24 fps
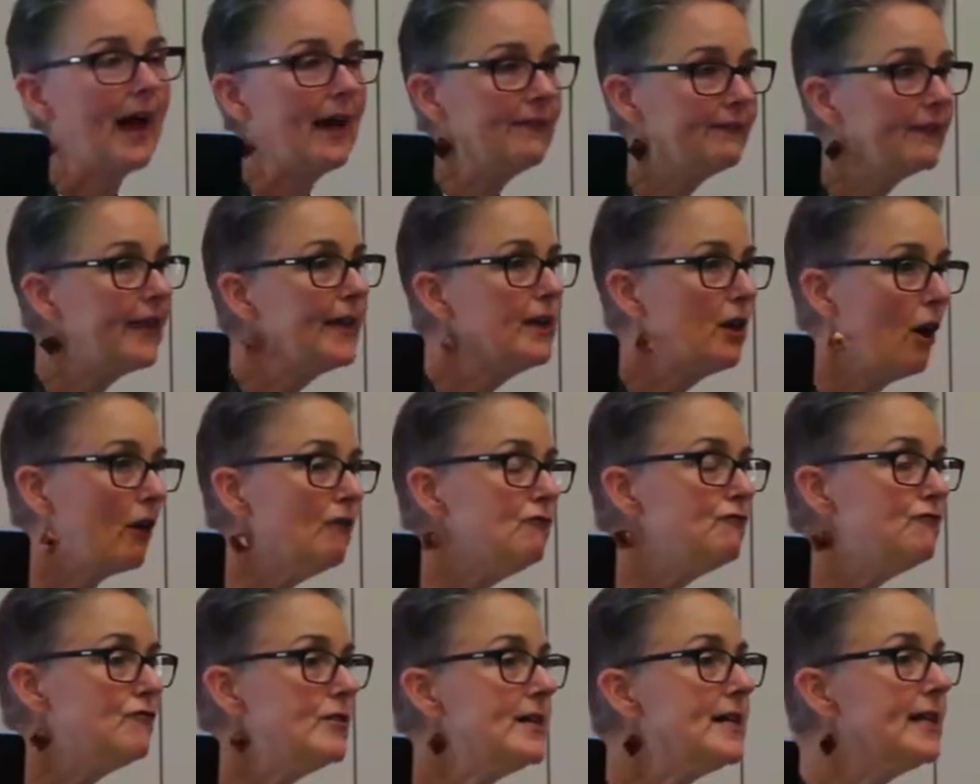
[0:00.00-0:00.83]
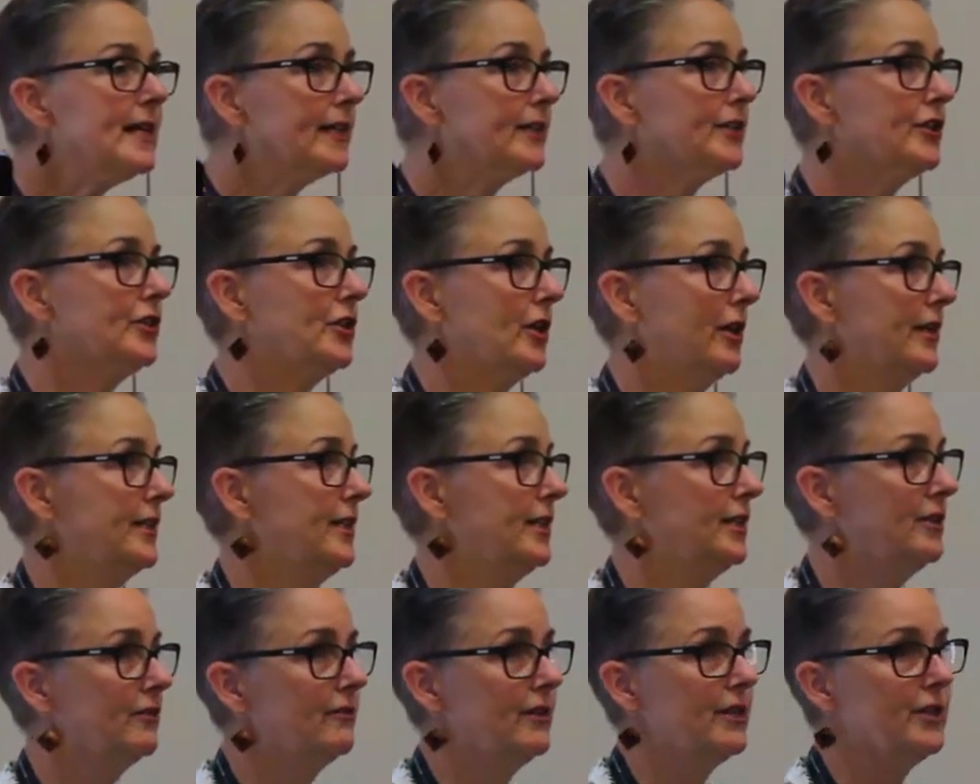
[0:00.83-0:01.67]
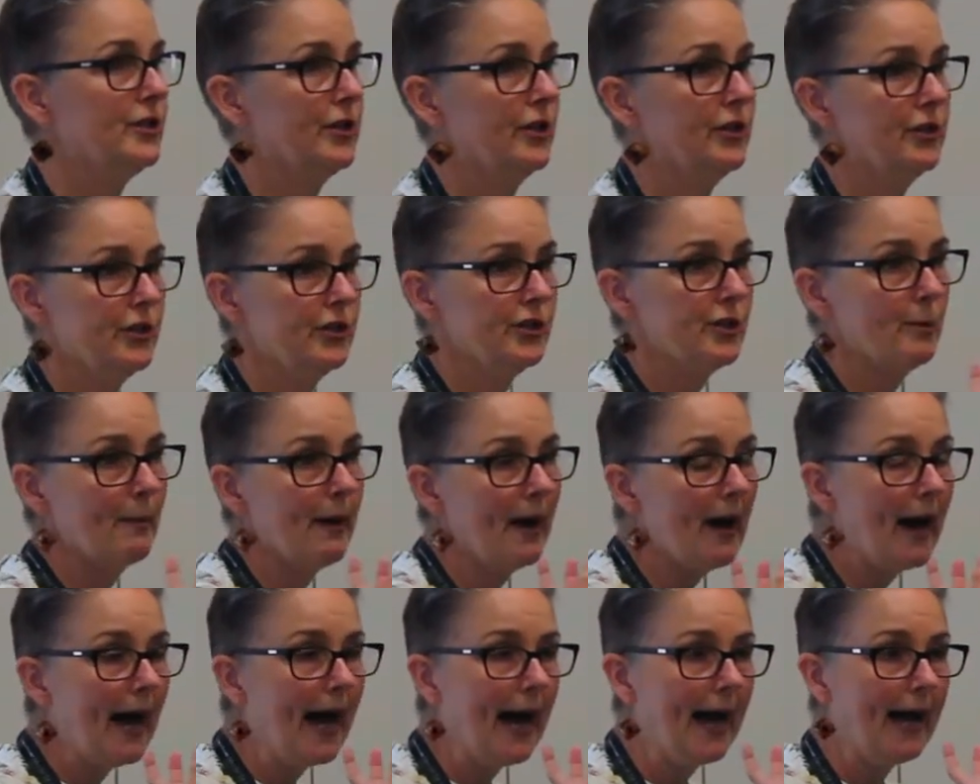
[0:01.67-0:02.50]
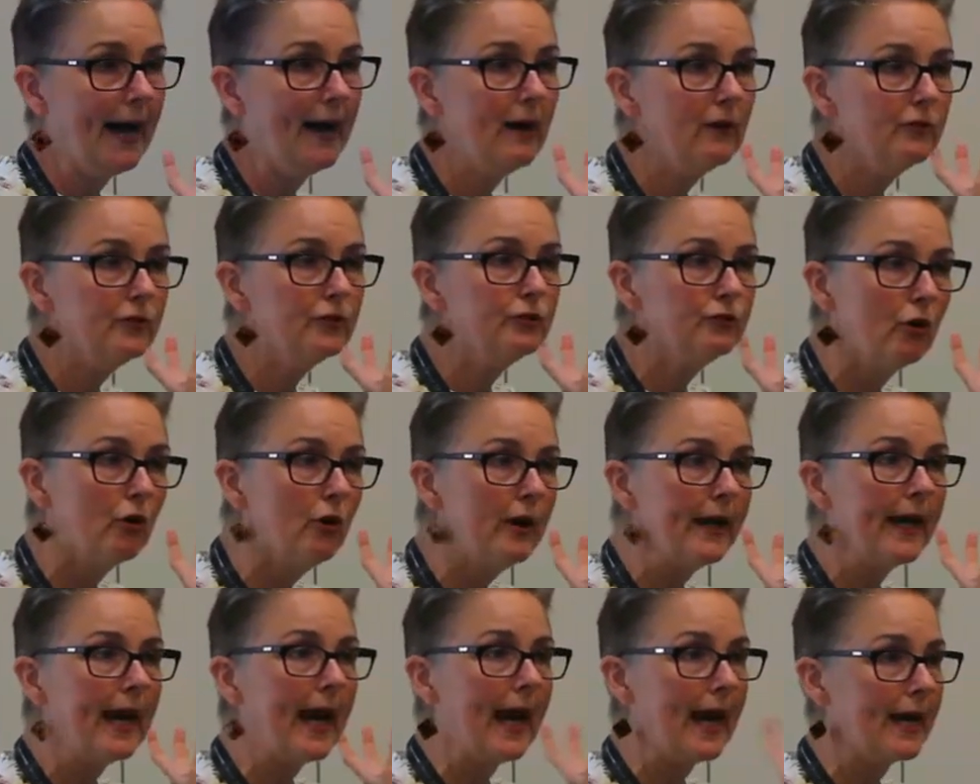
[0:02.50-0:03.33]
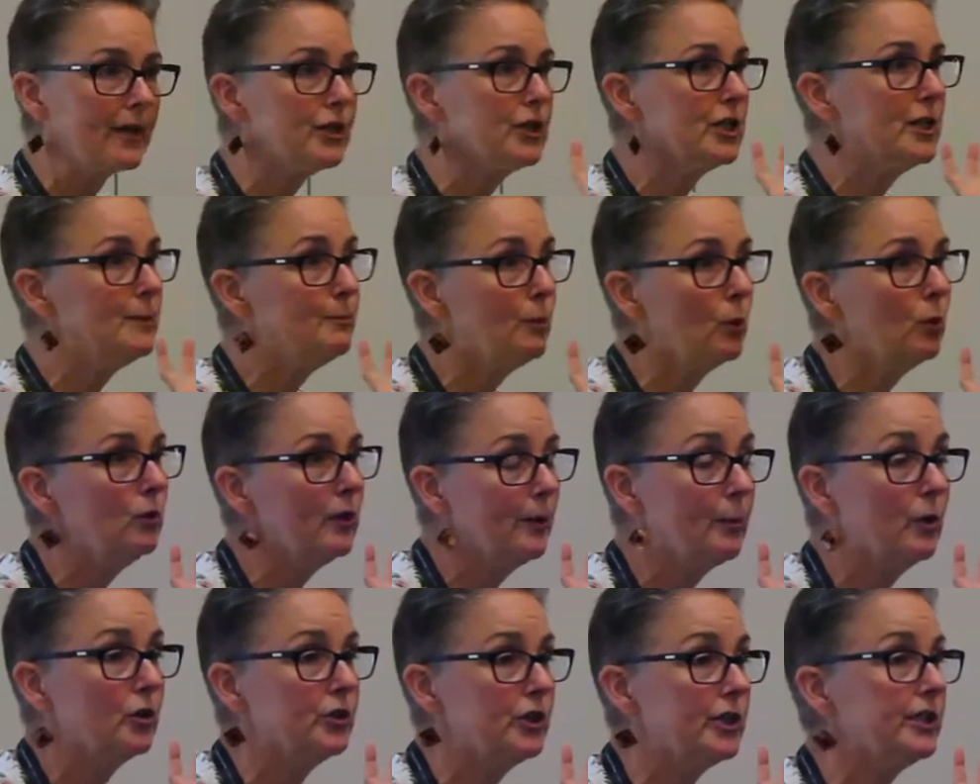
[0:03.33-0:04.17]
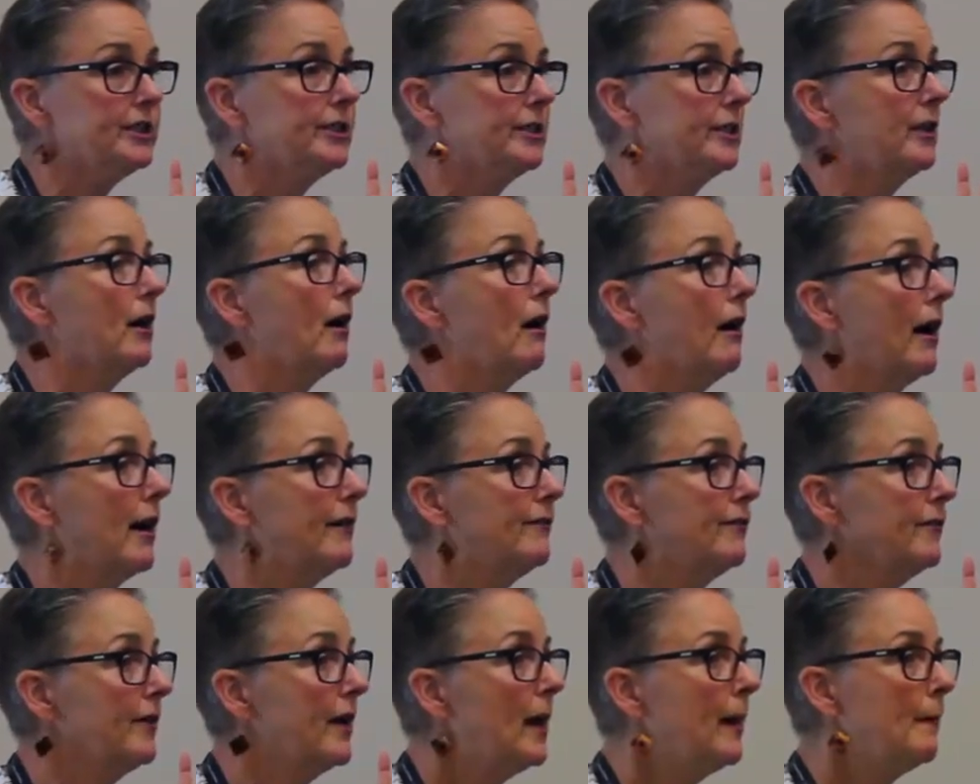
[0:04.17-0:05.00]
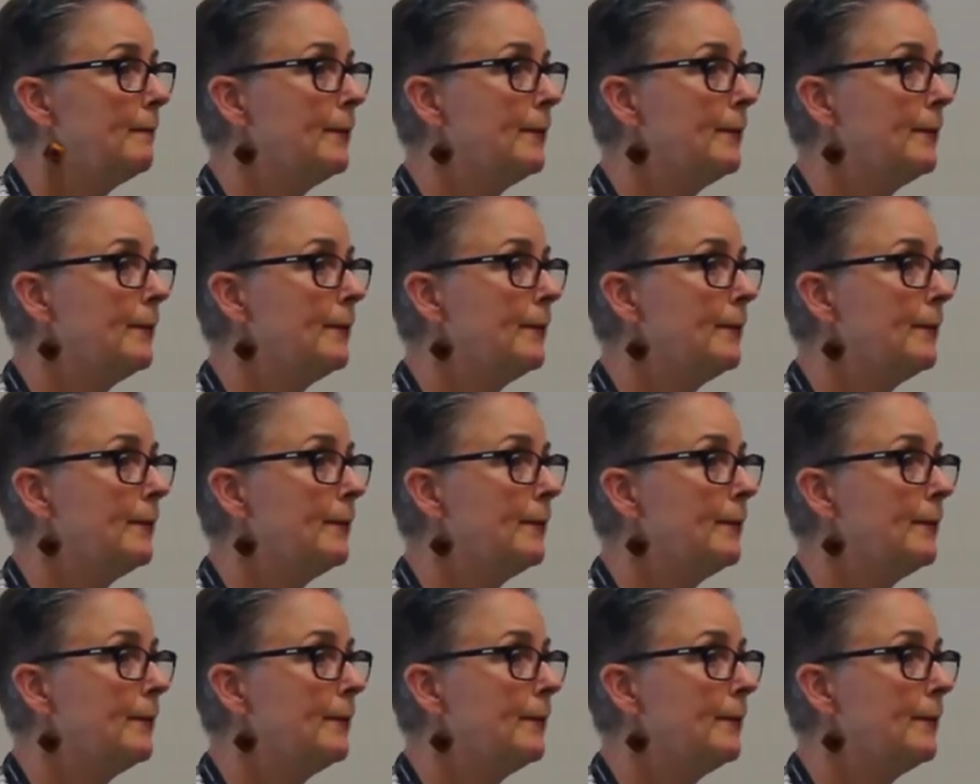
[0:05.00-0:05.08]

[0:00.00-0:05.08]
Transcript: And they got really excited, the researchers, about how the drawing actually brought their projects to life.